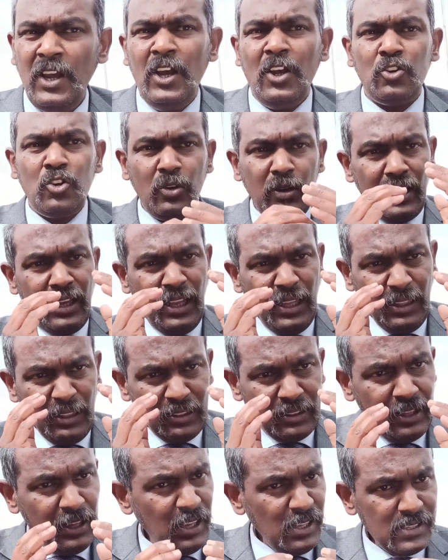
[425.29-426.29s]
So, in
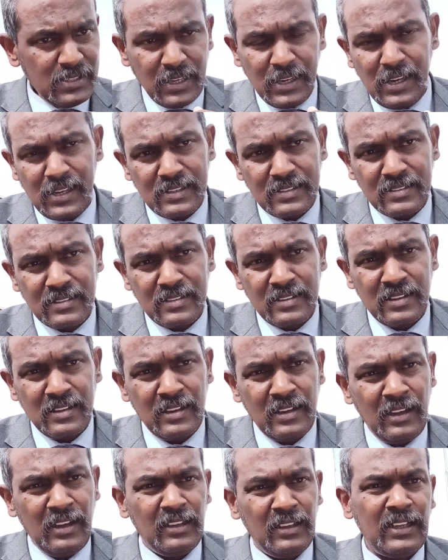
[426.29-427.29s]
this case,
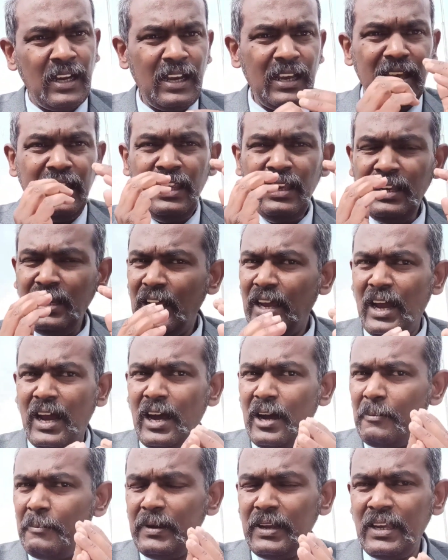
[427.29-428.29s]
the
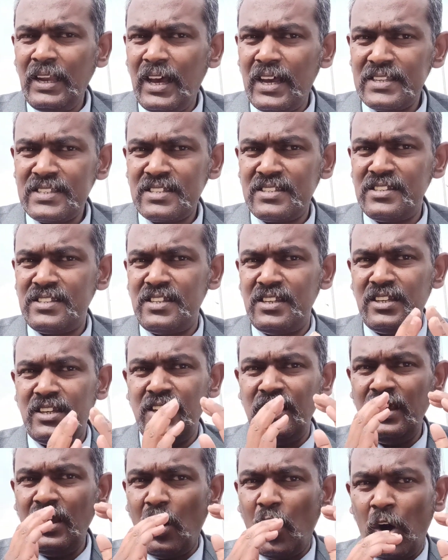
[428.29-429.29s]
income
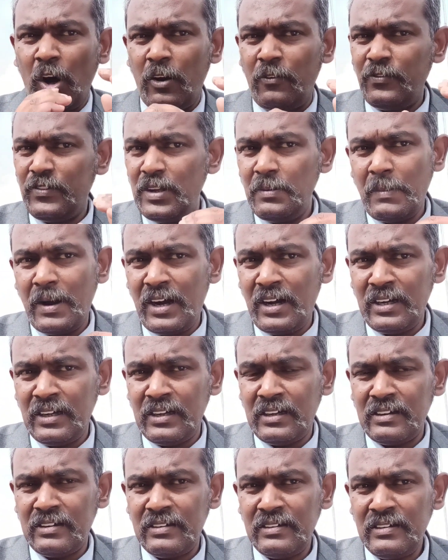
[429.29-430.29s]
elasticity of demand,